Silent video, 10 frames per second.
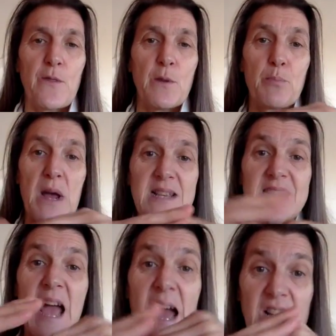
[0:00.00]
The
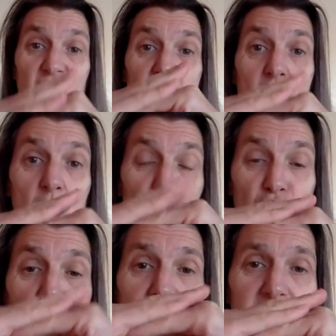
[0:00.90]
breast actually goes
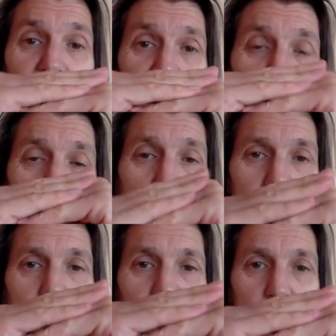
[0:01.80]
right into the
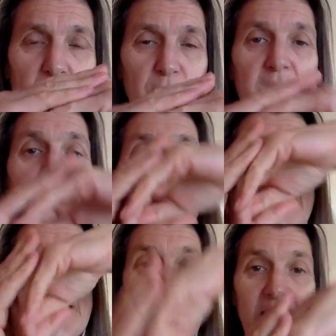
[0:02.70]
baby's mouth
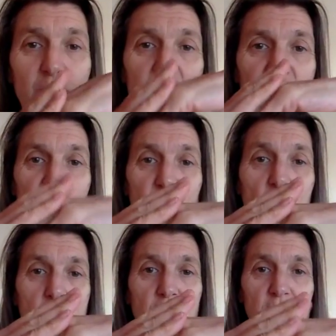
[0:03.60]
and down its
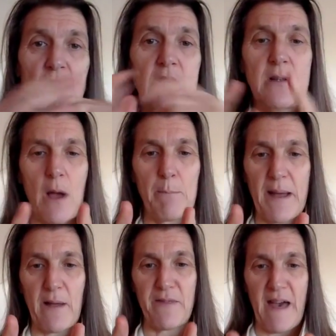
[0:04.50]
throat,
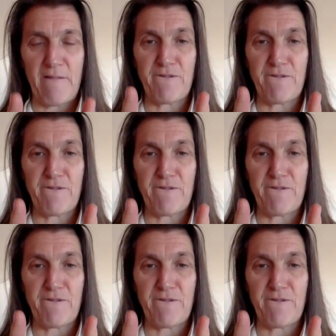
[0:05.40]
about that